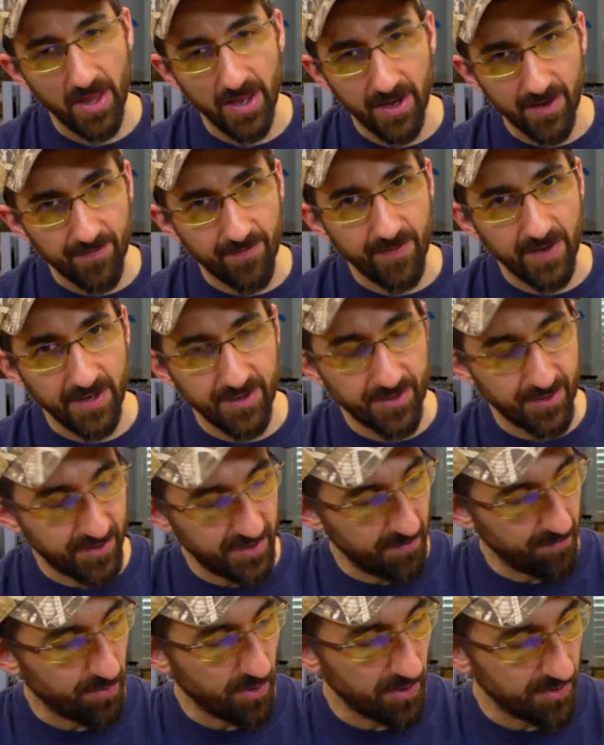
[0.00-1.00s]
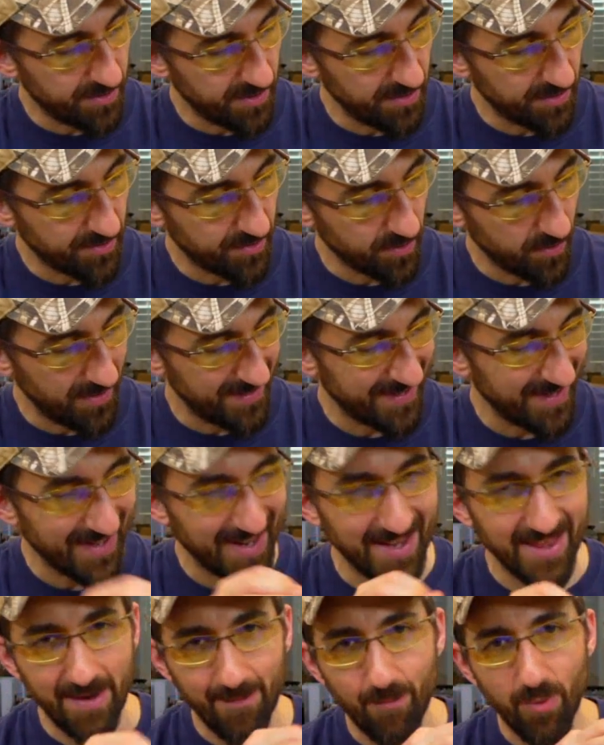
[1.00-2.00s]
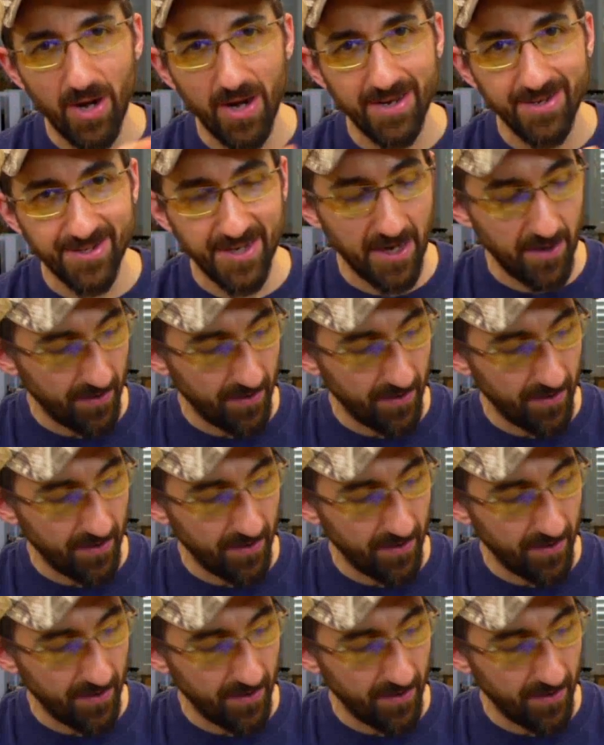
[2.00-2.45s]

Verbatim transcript: of interesting Perseus stories, and again, they branch out